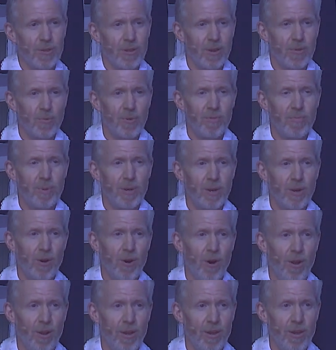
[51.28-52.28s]
that we've been
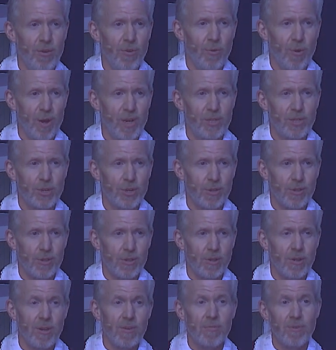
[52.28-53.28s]
calling Gracious
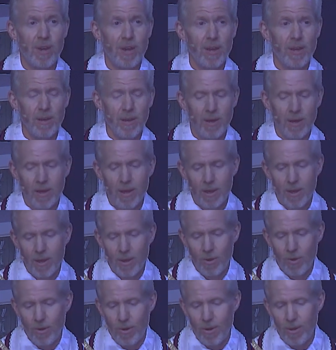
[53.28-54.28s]
Living.
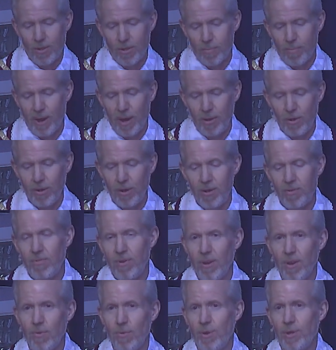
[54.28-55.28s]
It's about
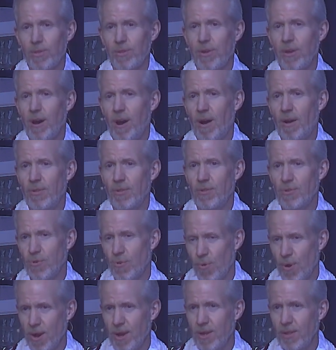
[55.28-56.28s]
living with God's
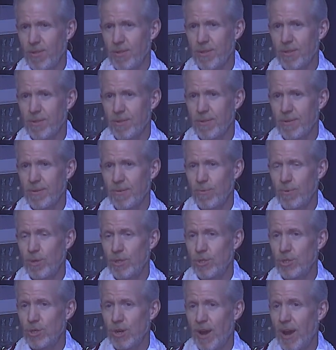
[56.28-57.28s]
grace,
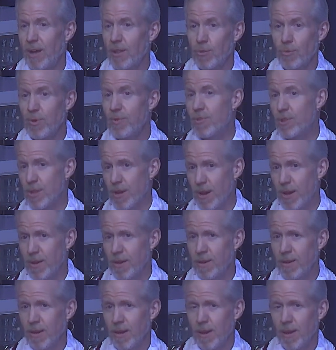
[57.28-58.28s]
which, as we've
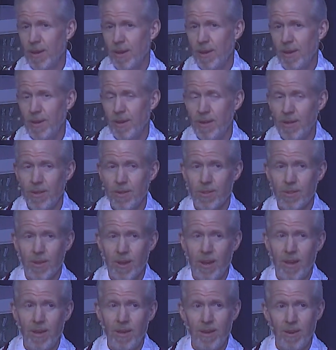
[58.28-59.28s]
said, is
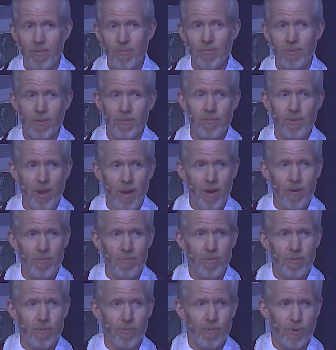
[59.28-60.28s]
a gift of
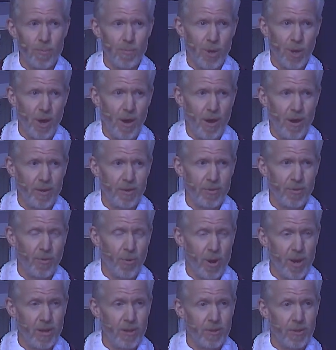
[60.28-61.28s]
love from God.
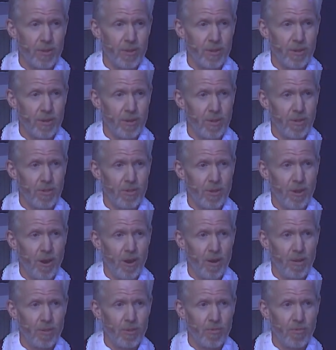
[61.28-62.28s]
Grace is
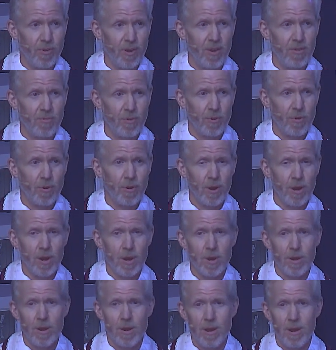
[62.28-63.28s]
God's favor
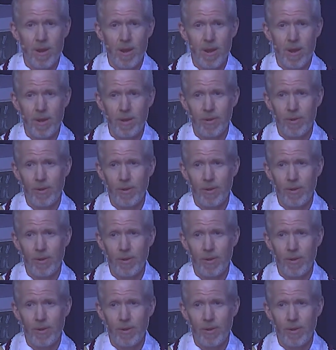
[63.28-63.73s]
and